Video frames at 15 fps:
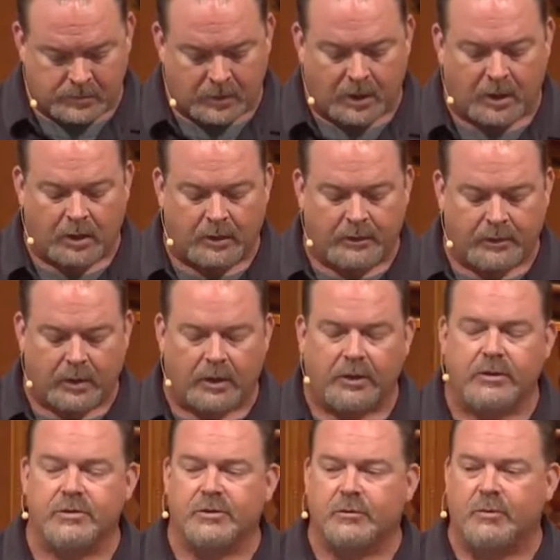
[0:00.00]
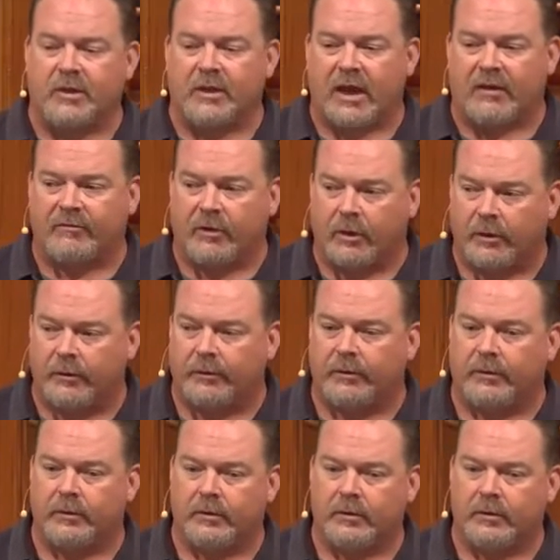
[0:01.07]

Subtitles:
I used to be an avid hunter,